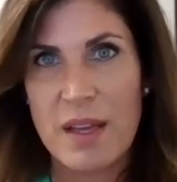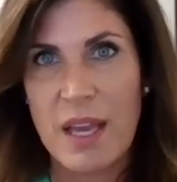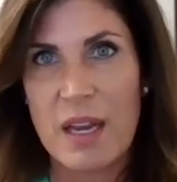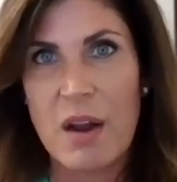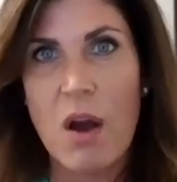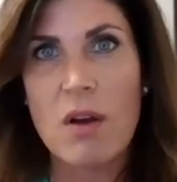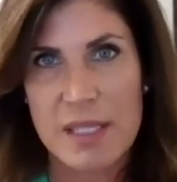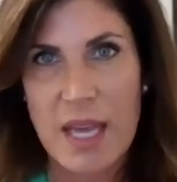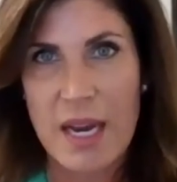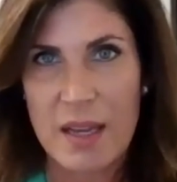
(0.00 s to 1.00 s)
in all
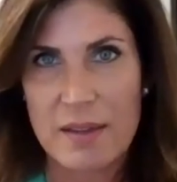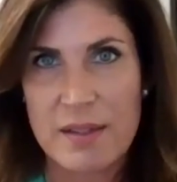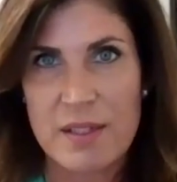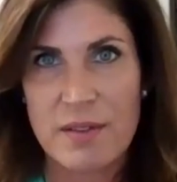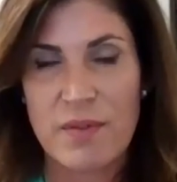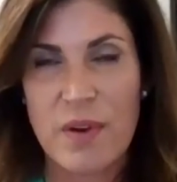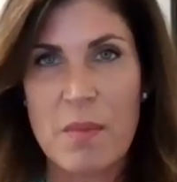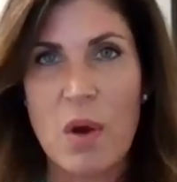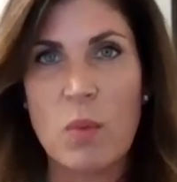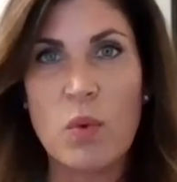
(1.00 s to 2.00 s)
settings
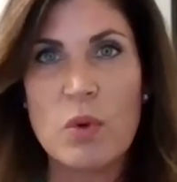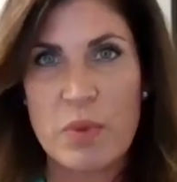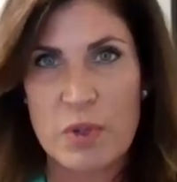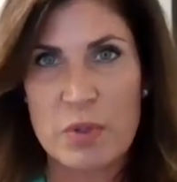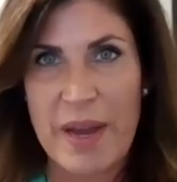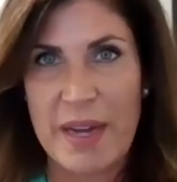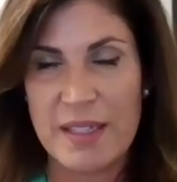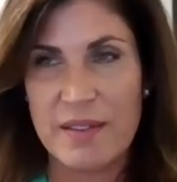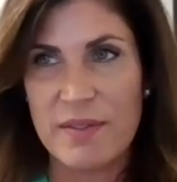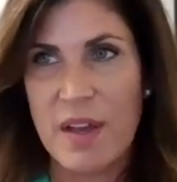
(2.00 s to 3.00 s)
from a wound
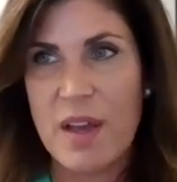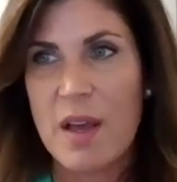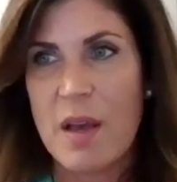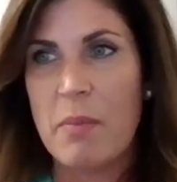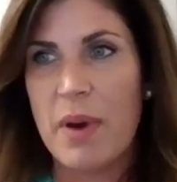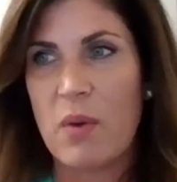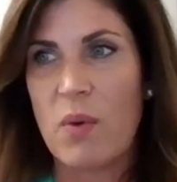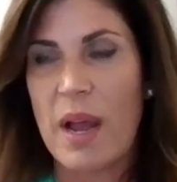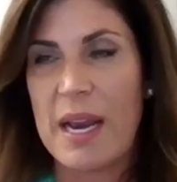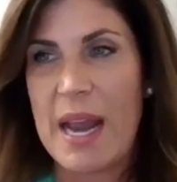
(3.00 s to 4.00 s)
perspective. But
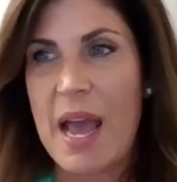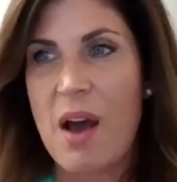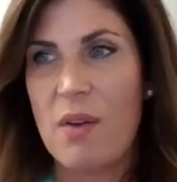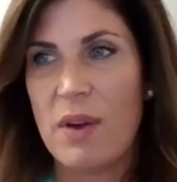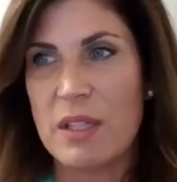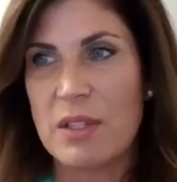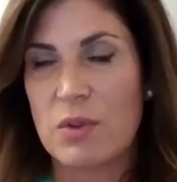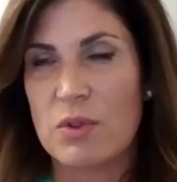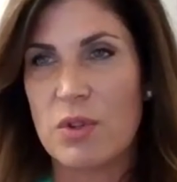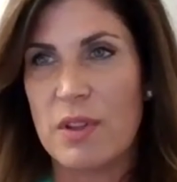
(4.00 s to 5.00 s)
right now, it's
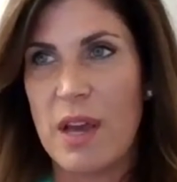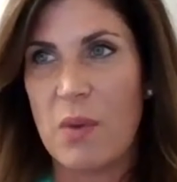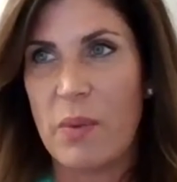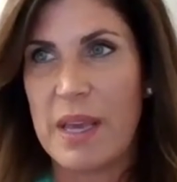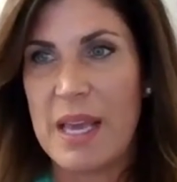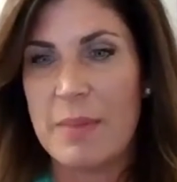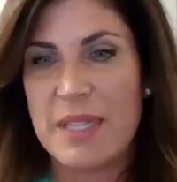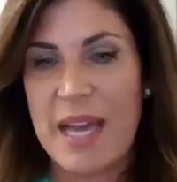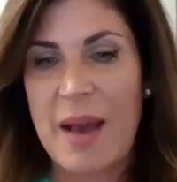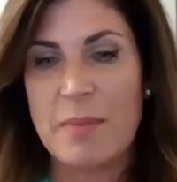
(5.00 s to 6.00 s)
crucial that we keep
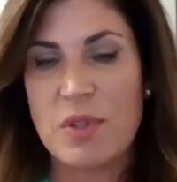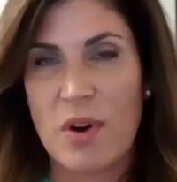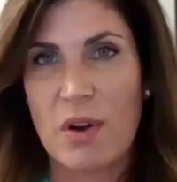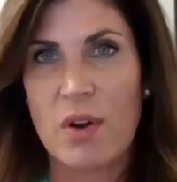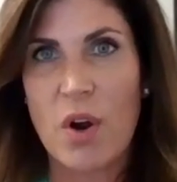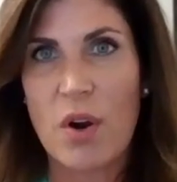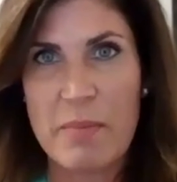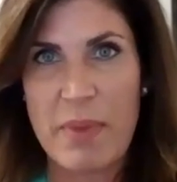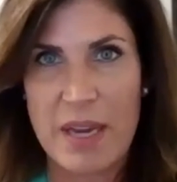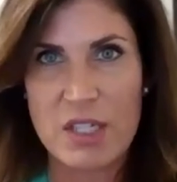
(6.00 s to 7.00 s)
tabs on our
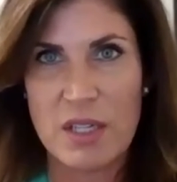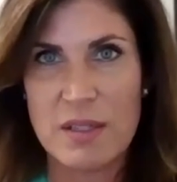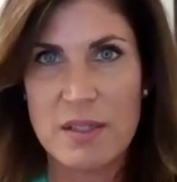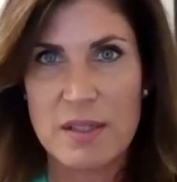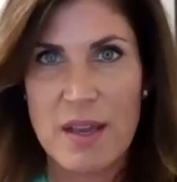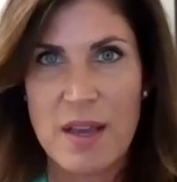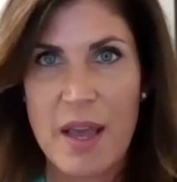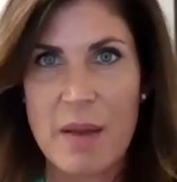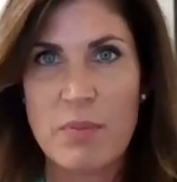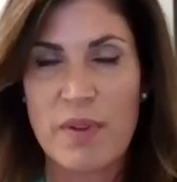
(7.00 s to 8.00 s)
current patients
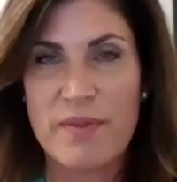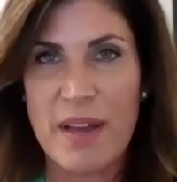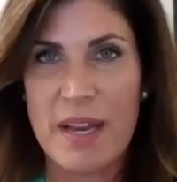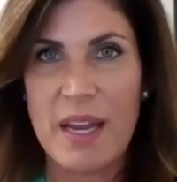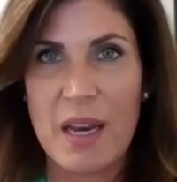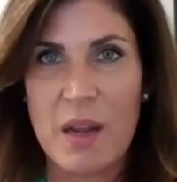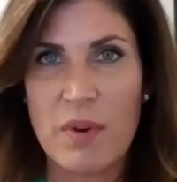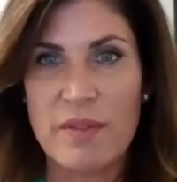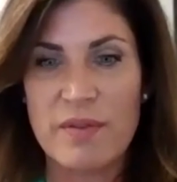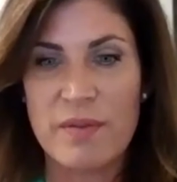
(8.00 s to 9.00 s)
and prevent any
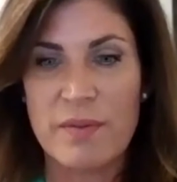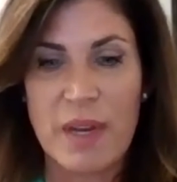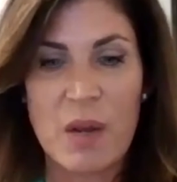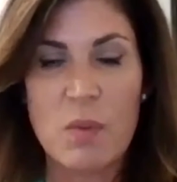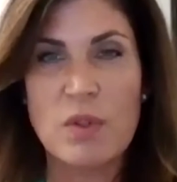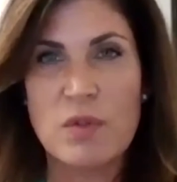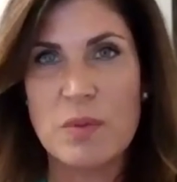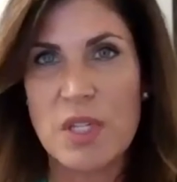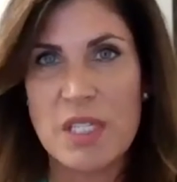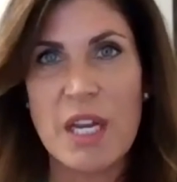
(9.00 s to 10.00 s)
wounds
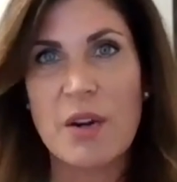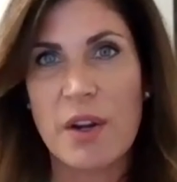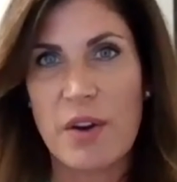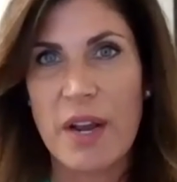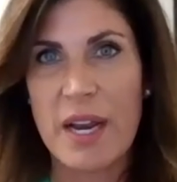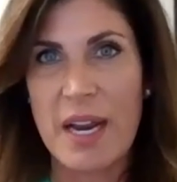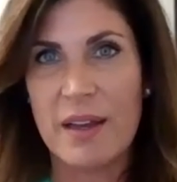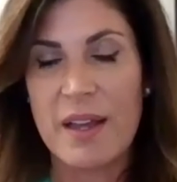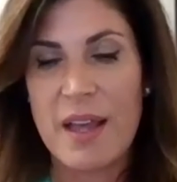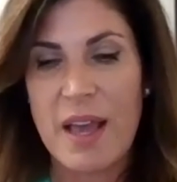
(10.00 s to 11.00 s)
from
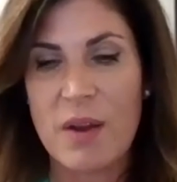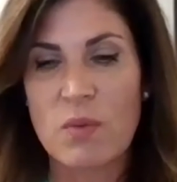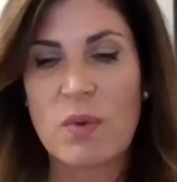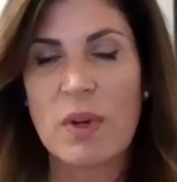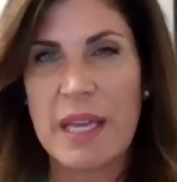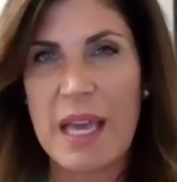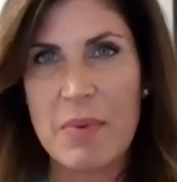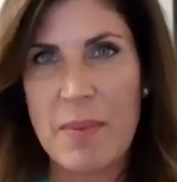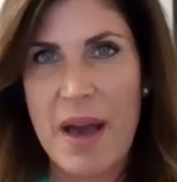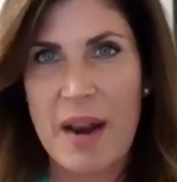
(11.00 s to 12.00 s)
deteriorating and really
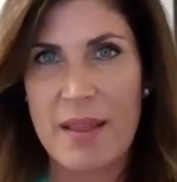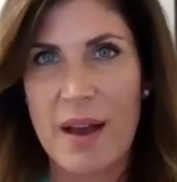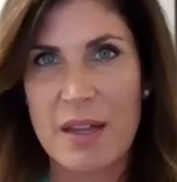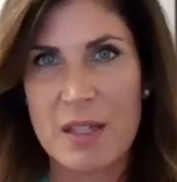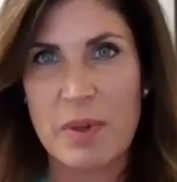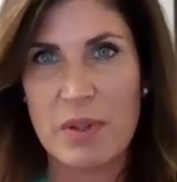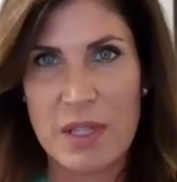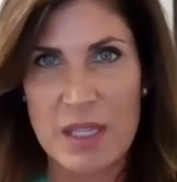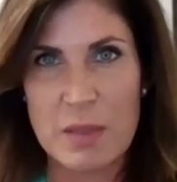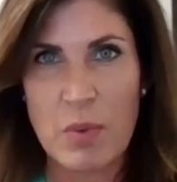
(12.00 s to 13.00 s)
keep them out of the hospitals
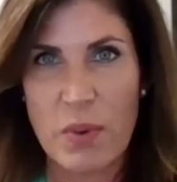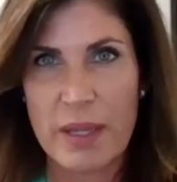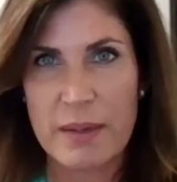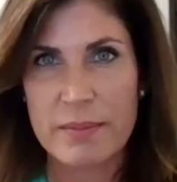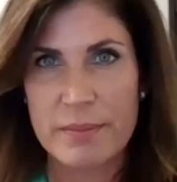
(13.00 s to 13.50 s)
at this point.